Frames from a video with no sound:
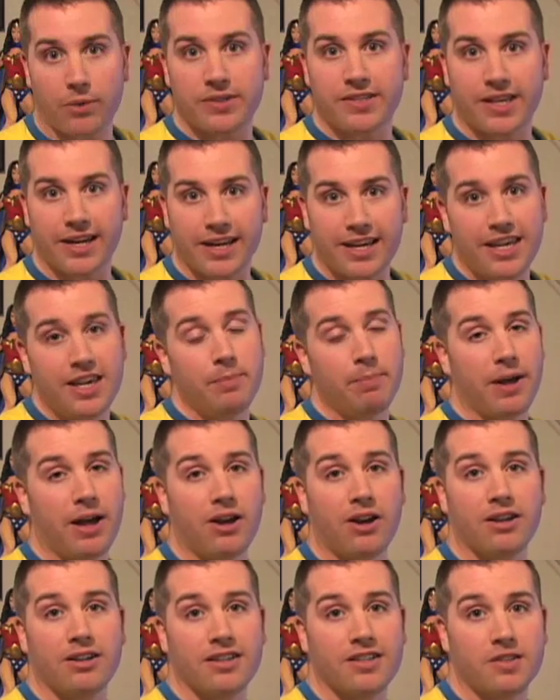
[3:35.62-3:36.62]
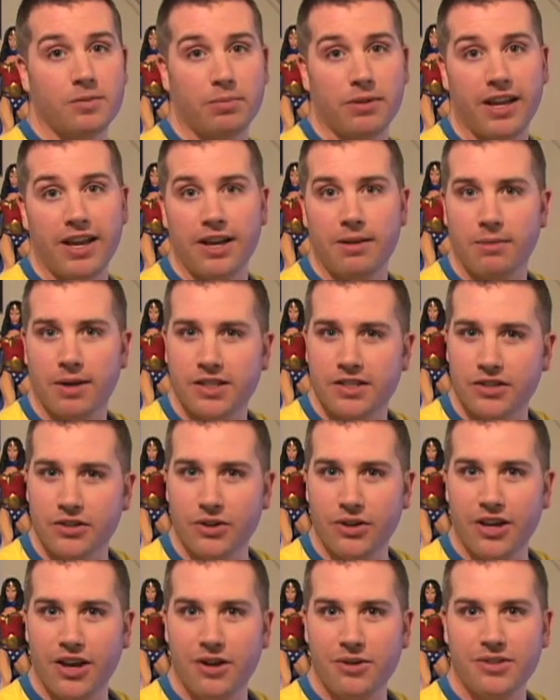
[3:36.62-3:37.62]
I was going to keep out on display in my
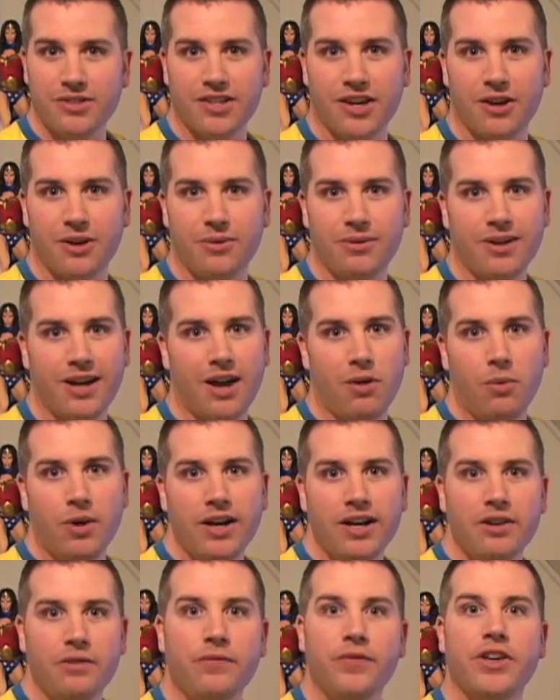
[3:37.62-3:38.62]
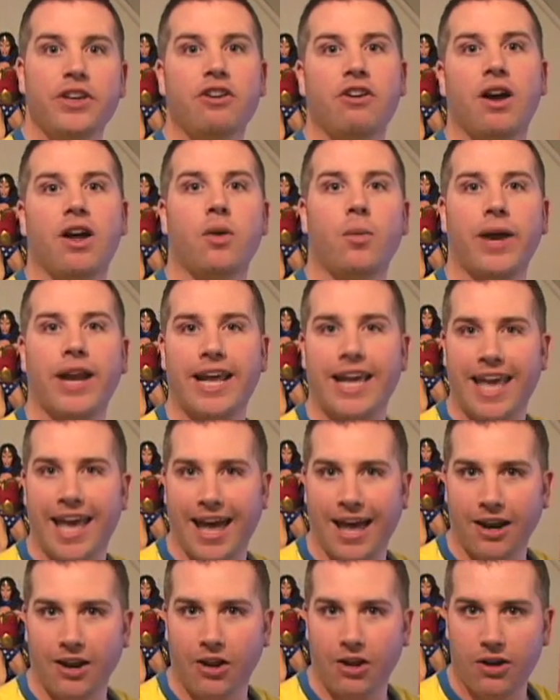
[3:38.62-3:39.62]
studio, so I wanted to figure out a way to
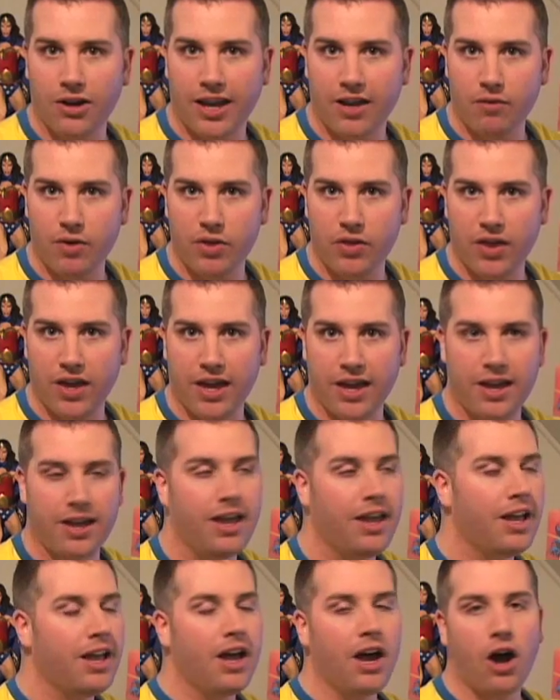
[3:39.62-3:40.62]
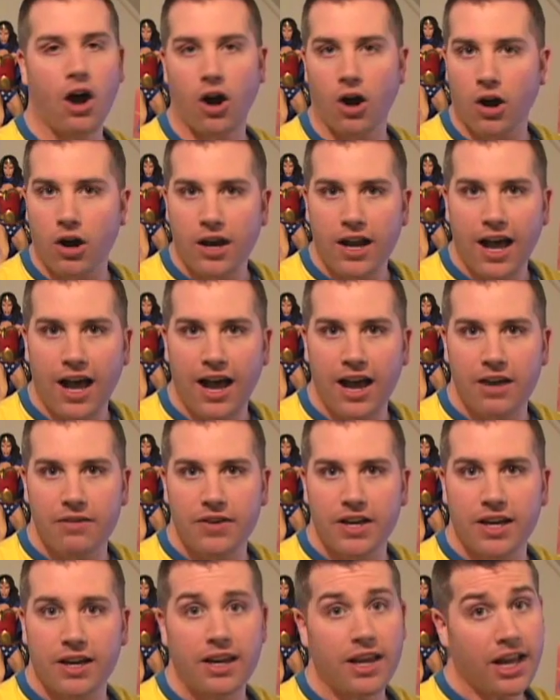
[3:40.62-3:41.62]
catalog everything, archive
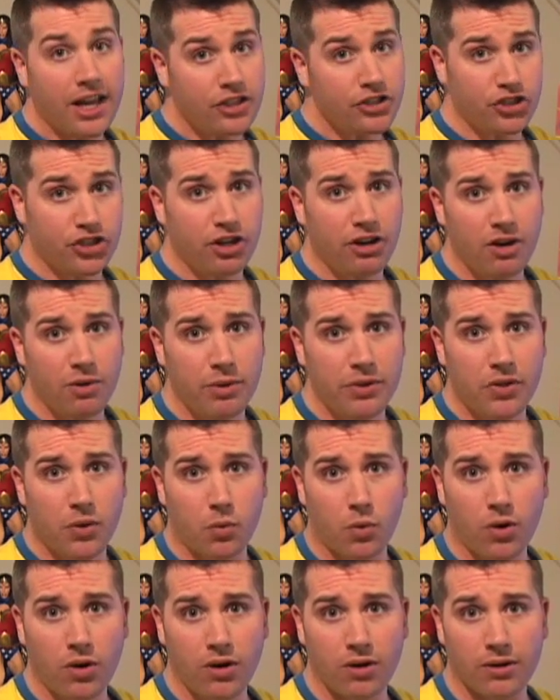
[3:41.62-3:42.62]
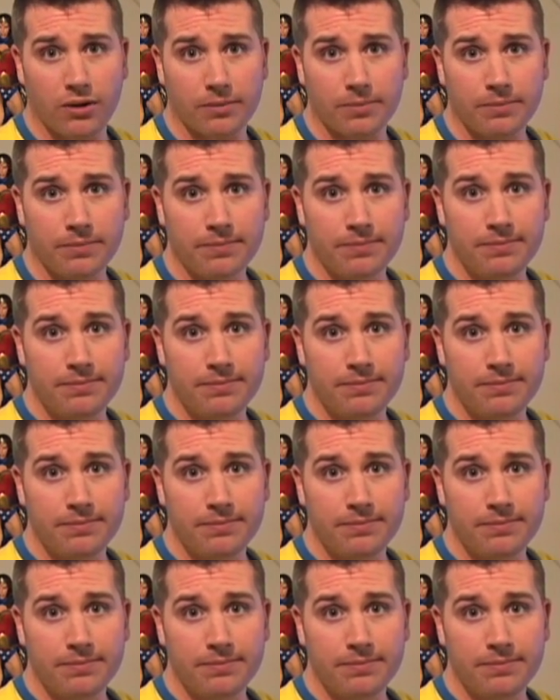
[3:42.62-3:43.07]
it, and share it with the world.